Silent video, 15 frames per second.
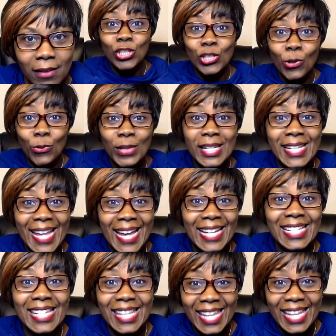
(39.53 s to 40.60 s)
So, the next
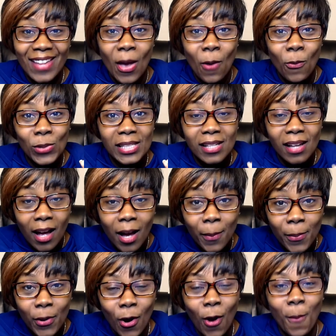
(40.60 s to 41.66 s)
thing that was
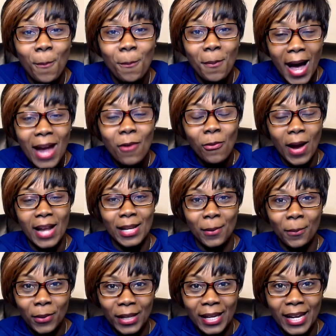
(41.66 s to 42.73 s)
up on my writing
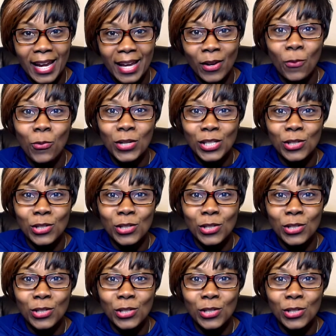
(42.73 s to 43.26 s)
plan was